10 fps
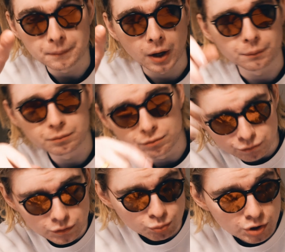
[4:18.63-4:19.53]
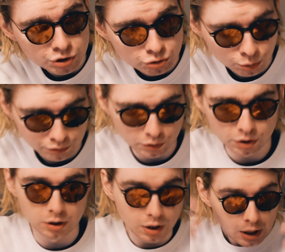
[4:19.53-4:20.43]
Now, this is sort of
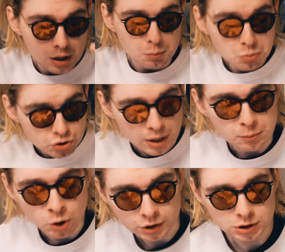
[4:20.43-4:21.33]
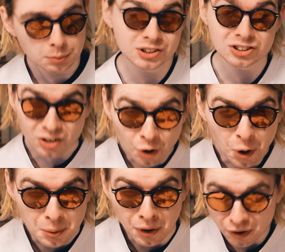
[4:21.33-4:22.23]
the same concept as the
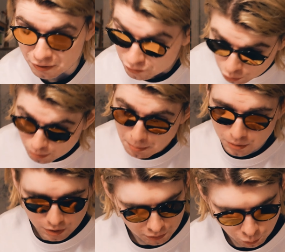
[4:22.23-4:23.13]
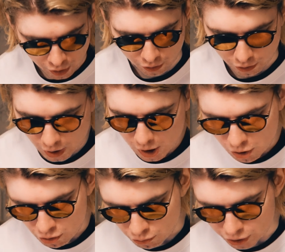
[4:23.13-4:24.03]
carbonara, if you remember, where
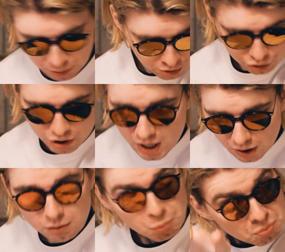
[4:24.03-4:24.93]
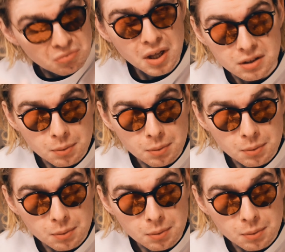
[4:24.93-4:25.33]
we simply just take a